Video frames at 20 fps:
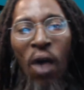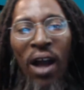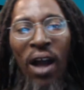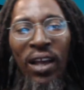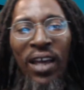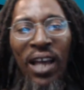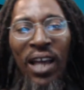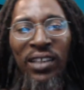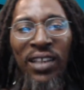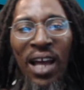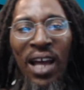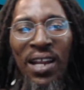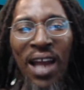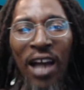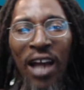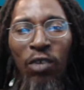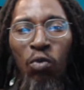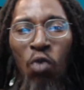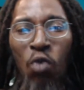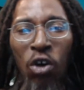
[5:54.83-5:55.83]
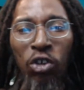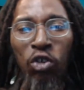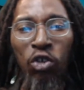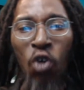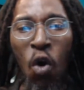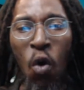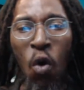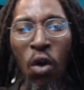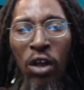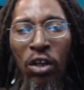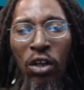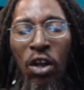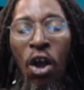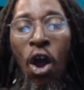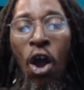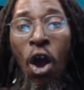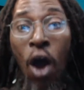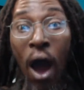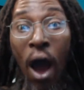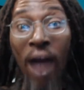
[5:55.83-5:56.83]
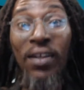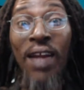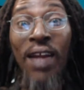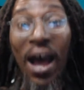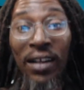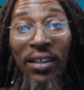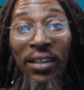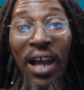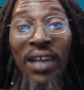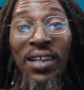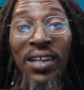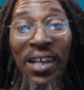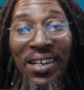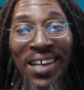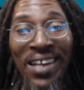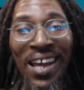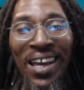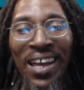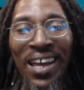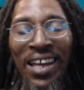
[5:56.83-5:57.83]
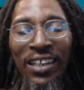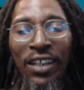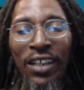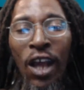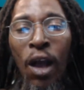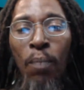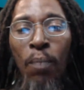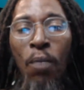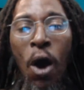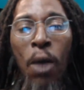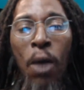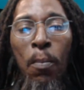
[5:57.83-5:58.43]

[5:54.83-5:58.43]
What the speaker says: So I guess that was going, that I did the hit.